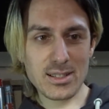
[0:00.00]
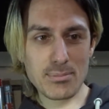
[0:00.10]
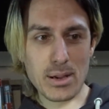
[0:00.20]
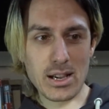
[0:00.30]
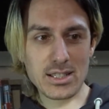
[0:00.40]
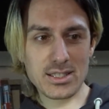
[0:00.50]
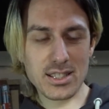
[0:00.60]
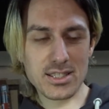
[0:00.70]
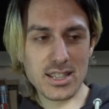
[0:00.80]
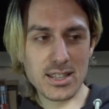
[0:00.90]
But
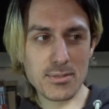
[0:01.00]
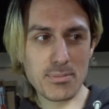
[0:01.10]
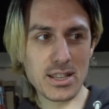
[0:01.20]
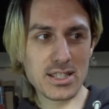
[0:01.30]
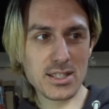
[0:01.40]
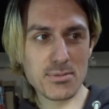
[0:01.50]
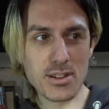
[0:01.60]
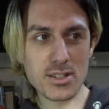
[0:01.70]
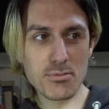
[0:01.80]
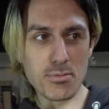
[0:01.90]
I'd say the biggest
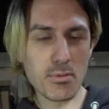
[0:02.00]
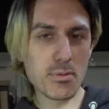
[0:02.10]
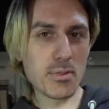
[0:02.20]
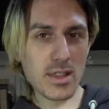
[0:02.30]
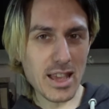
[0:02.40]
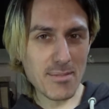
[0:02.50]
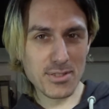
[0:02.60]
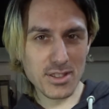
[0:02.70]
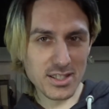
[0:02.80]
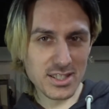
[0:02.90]
inspiration would probably be
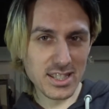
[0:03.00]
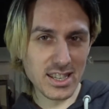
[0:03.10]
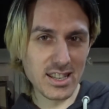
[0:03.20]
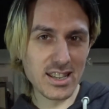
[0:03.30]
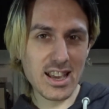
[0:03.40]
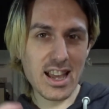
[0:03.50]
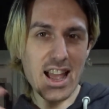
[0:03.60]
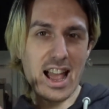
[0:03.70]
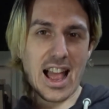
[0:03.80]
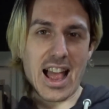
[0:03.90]
M13
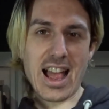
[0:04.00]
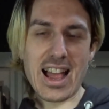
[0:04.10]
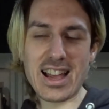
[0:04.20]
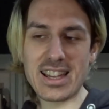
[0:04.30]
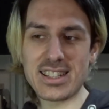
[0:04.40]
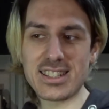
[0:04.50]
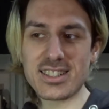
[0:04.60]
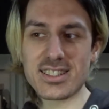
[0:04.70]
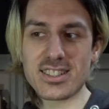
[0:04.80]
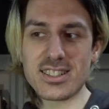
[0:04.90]
and